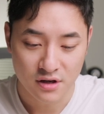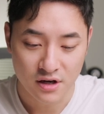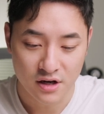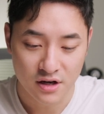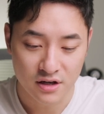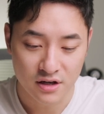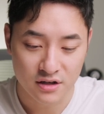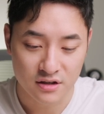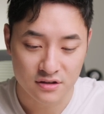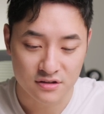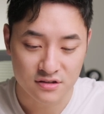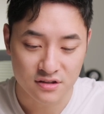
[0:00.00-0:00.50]

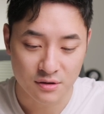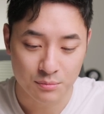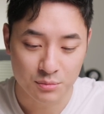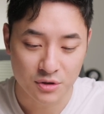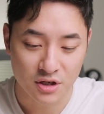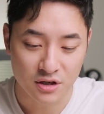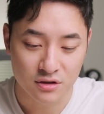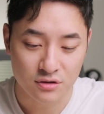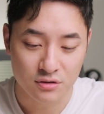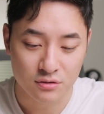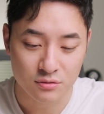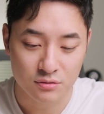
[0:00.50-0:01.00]
Add a
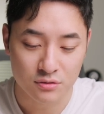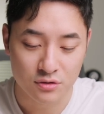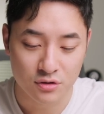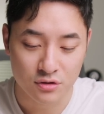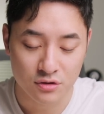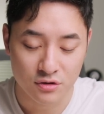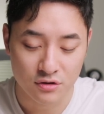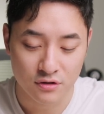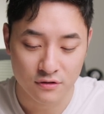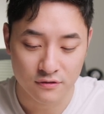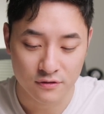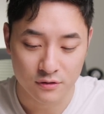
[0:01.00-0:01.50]
subtitle
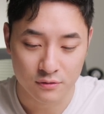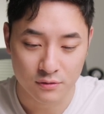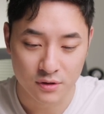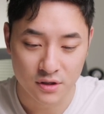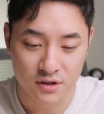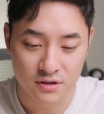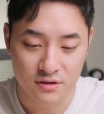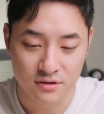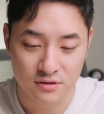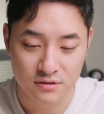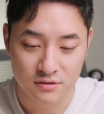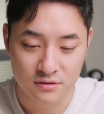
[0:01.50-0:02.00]
too if you want.